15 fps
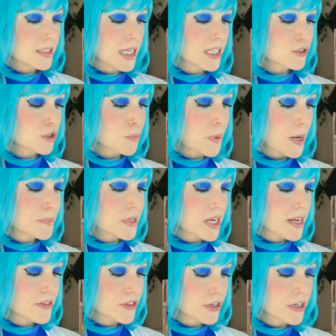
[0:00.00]

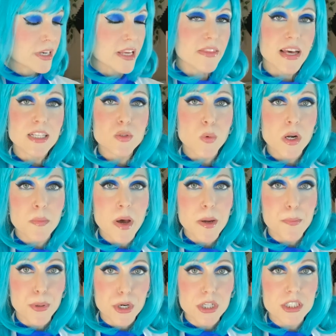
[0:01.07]
Tetrapeptide 30, that's one of my
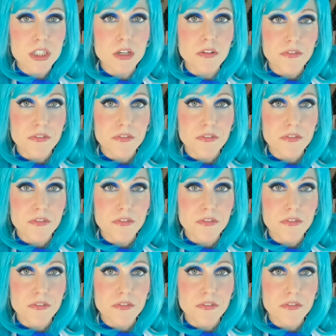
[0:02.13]
personal